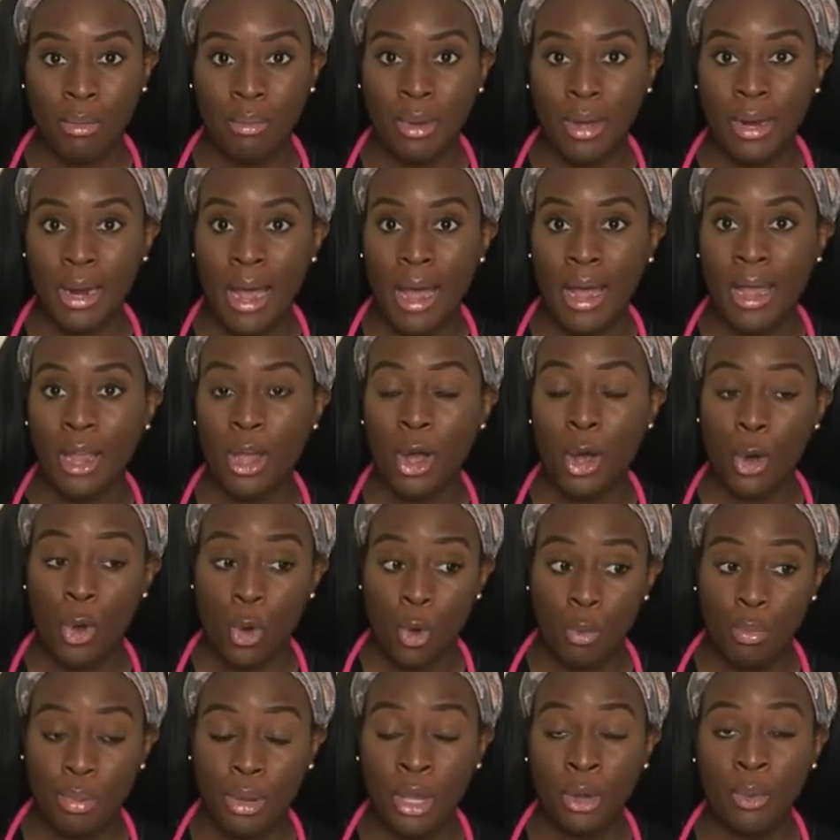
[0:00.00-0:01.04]
but I
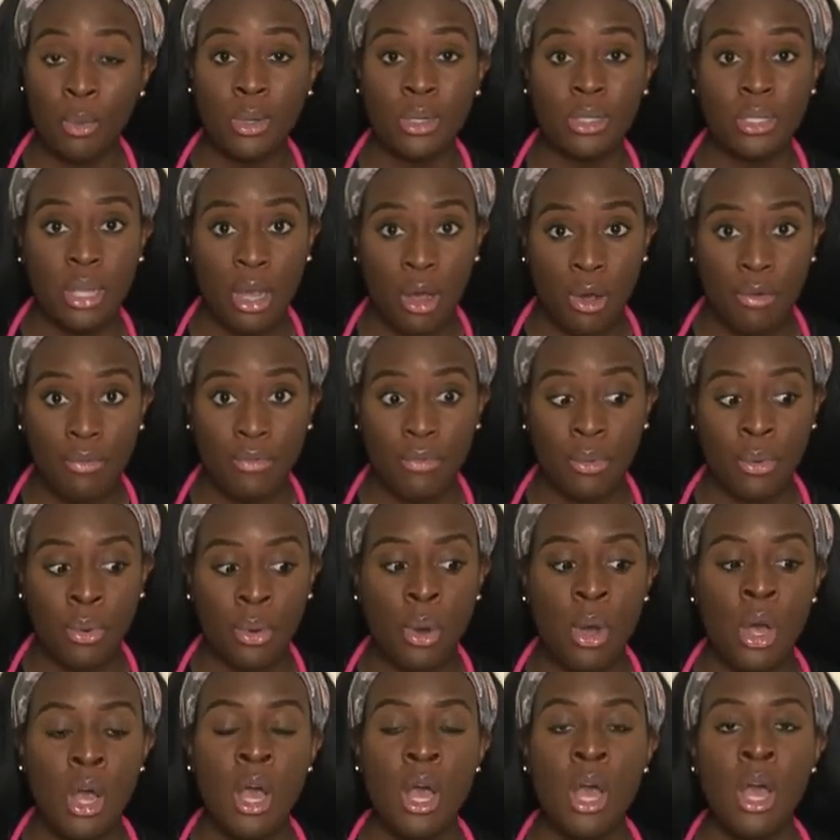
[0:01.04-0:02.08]
hope it was helpful.